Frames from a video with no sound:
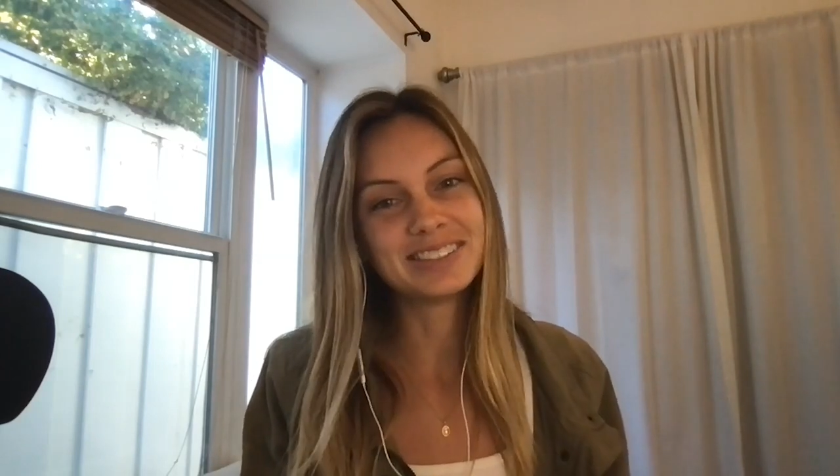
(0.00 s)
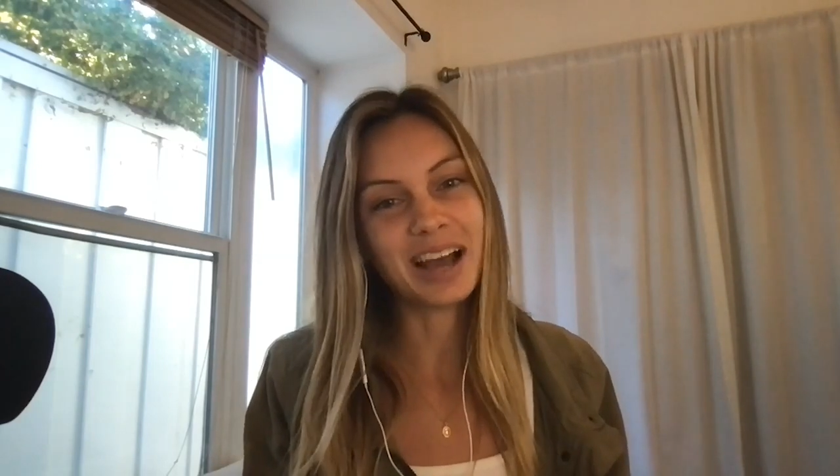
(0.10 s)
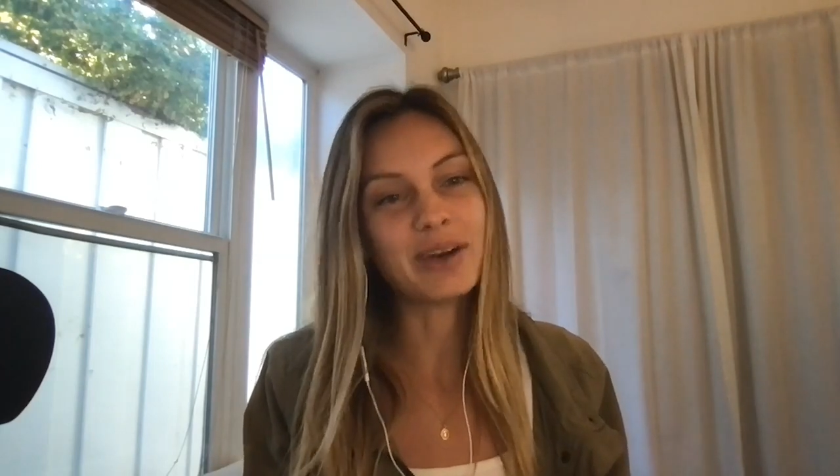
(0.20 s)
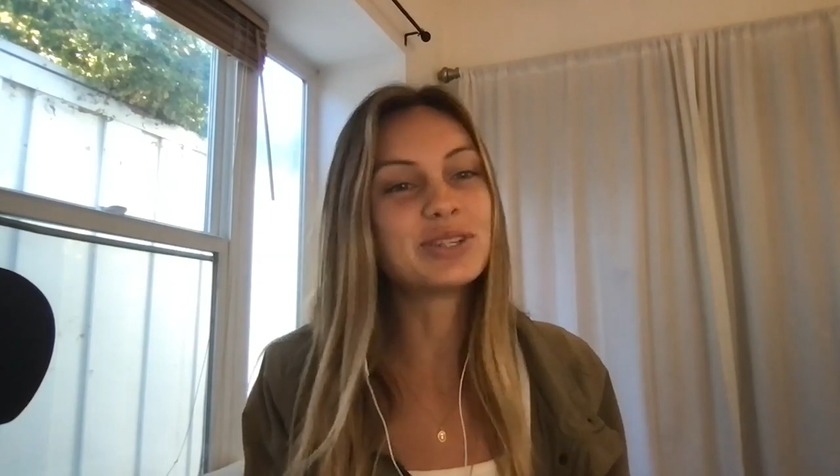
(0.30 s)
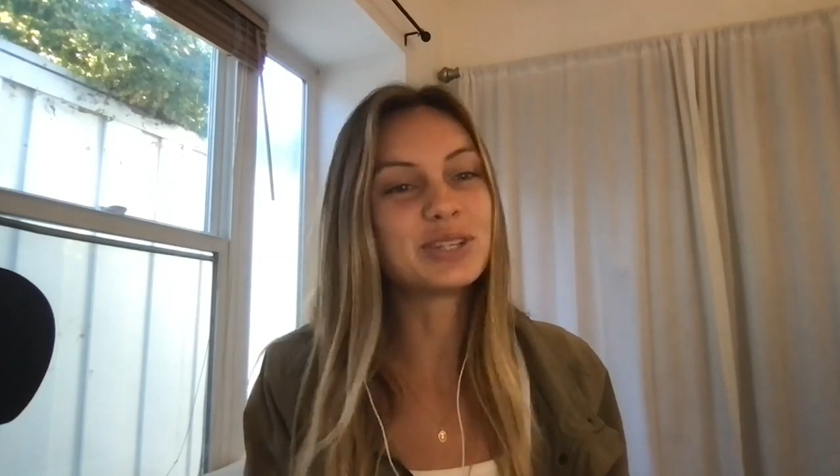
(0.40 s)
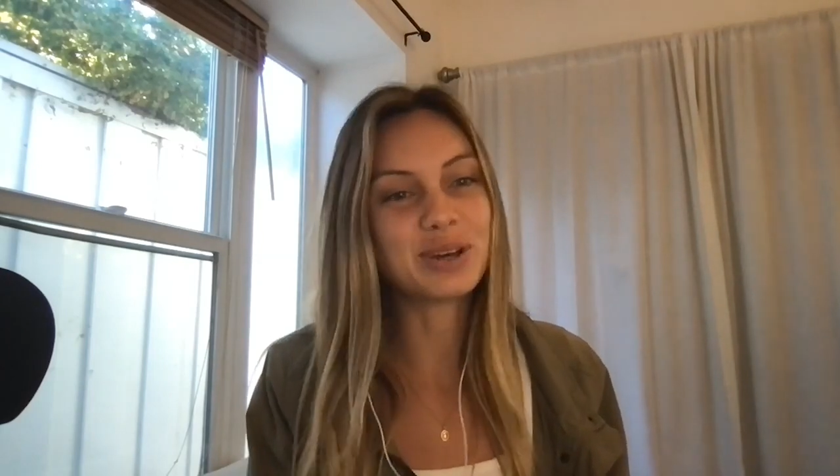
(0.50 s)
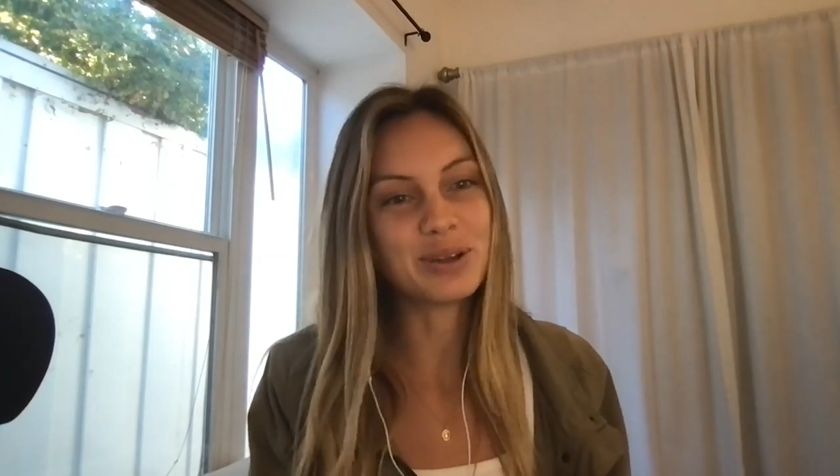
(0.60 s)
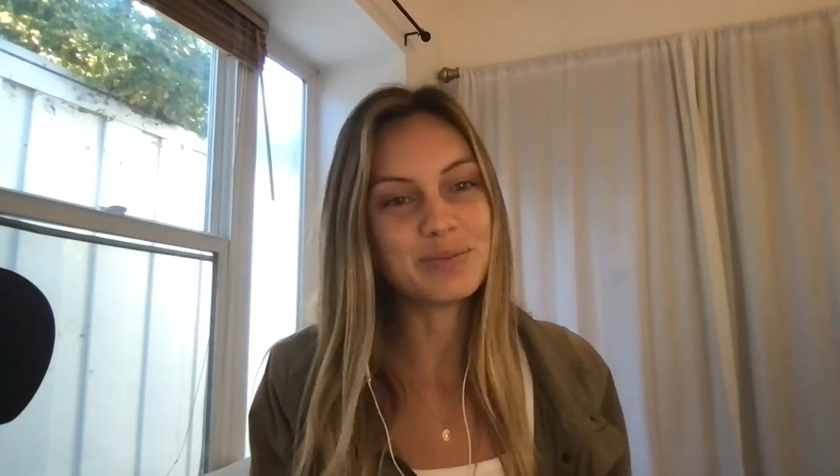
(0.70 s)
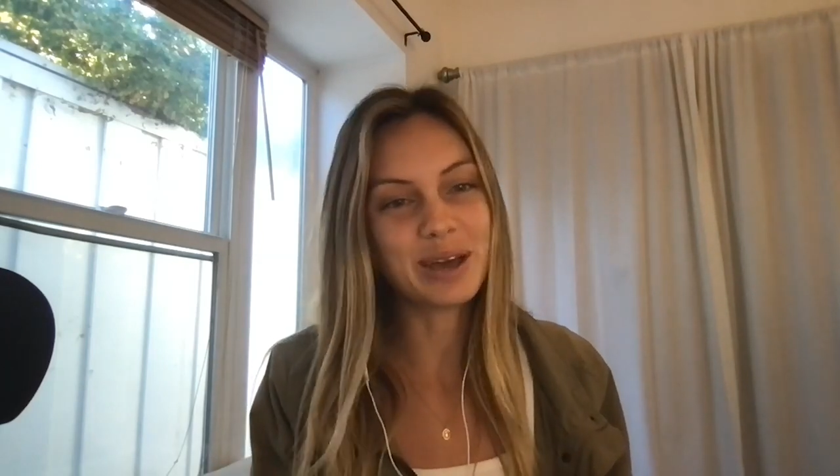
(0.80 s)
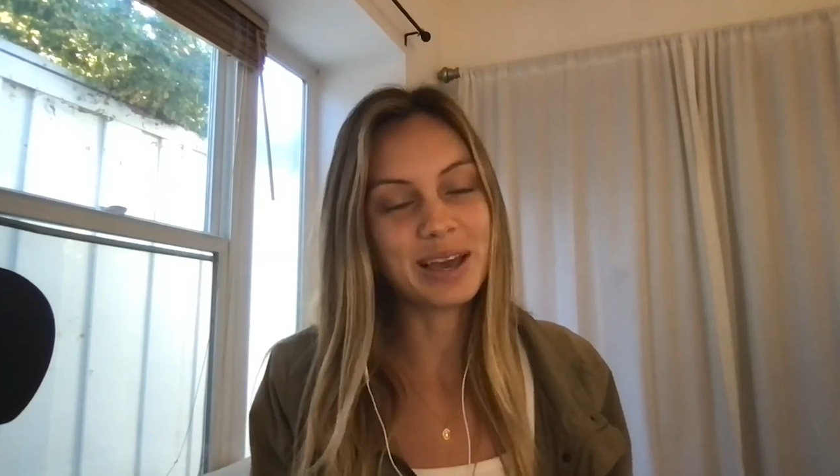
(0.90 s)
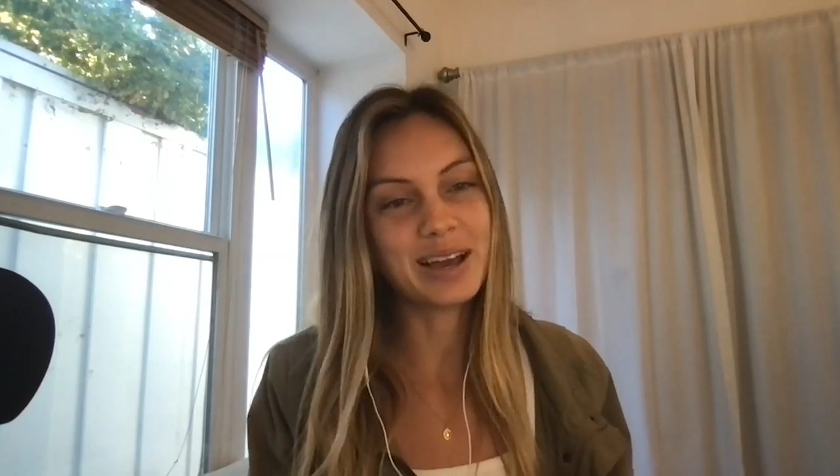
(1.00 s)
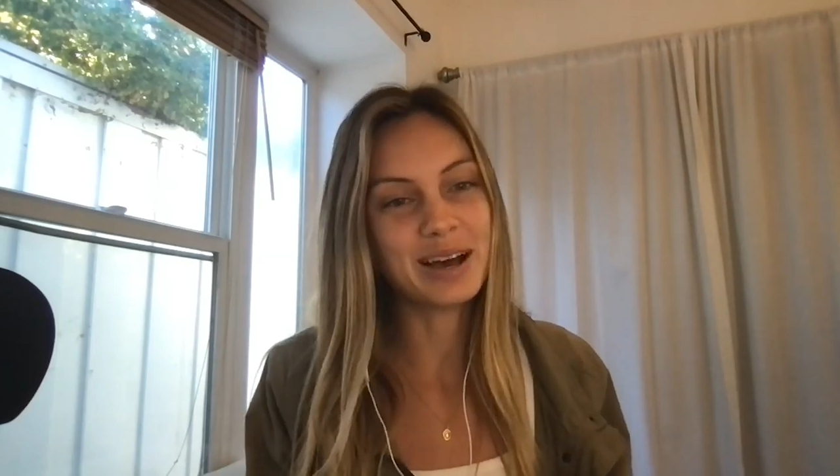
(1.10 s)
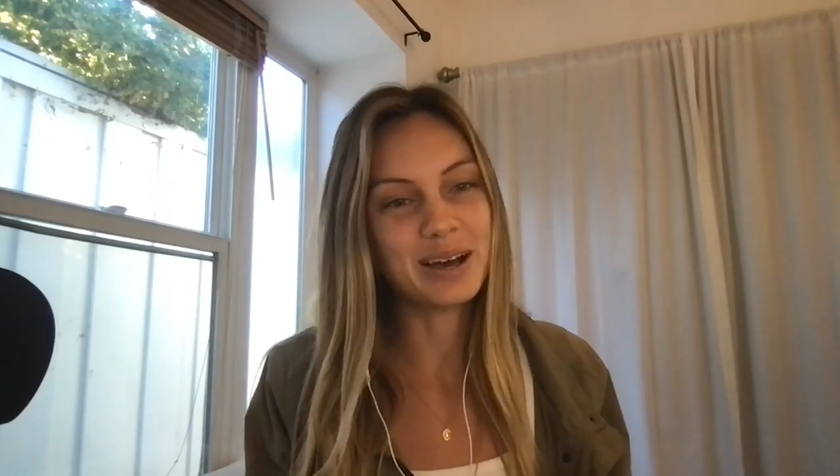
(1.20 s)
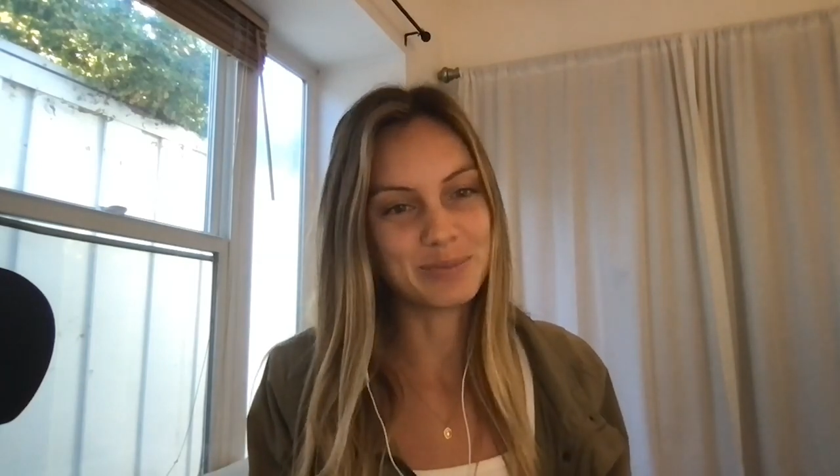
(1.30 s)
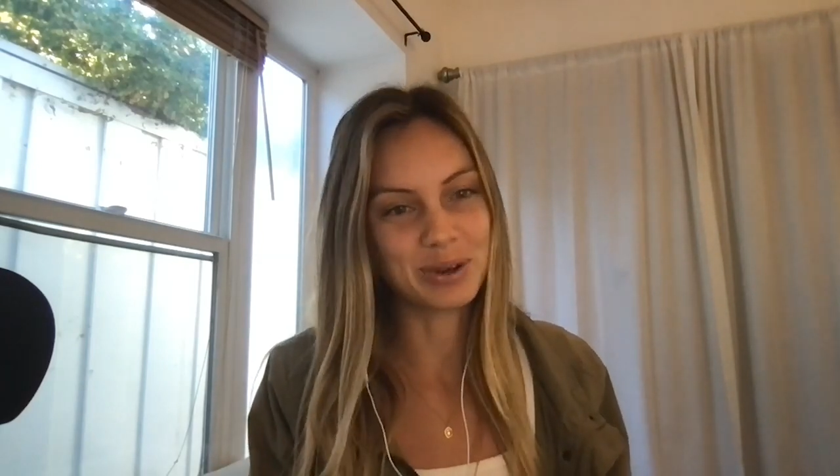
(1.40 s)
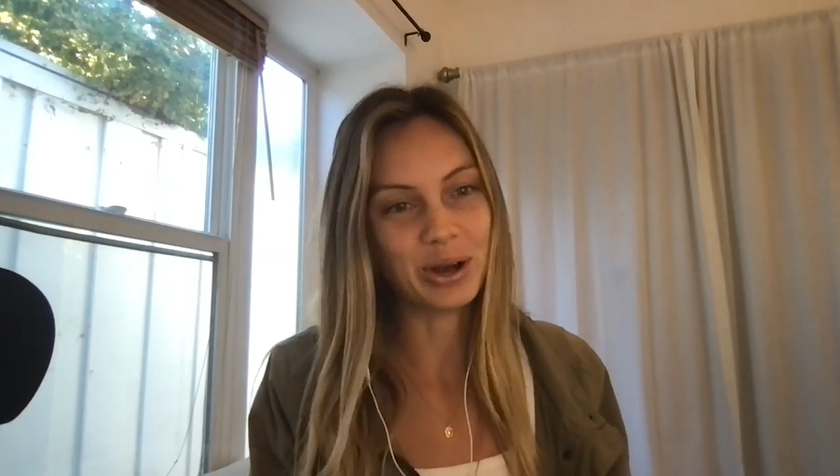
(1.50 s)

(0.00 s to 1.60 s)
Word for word: I was just on my um,